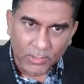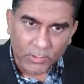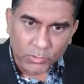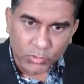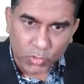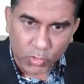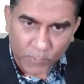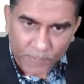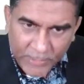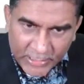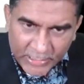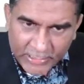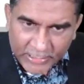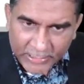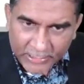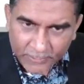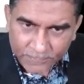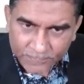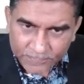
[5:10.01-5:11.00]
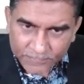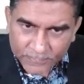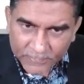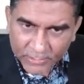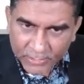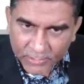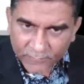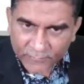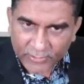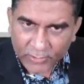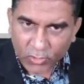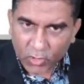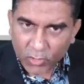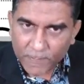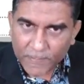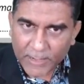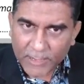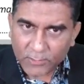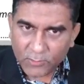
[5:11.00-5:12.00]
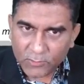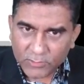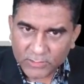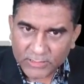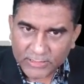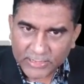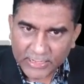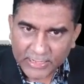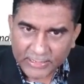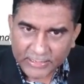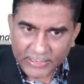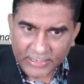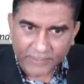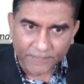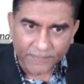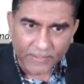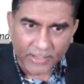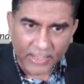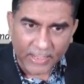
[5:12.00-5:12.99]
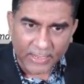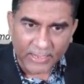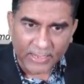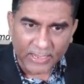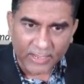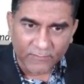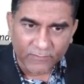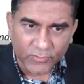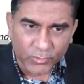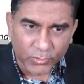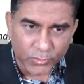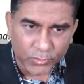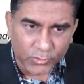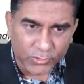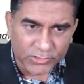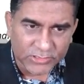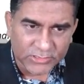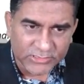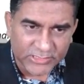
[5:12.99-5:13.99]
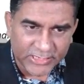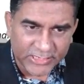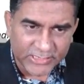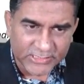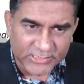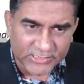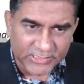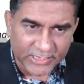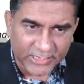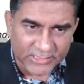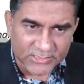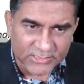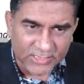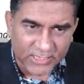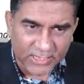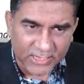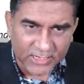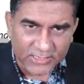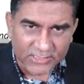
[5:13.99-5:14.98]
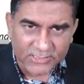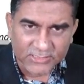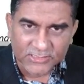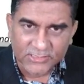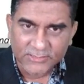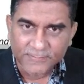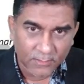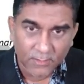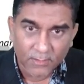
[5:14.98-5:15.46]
So meaning, if I go back to the diagram, I have used this as the answer.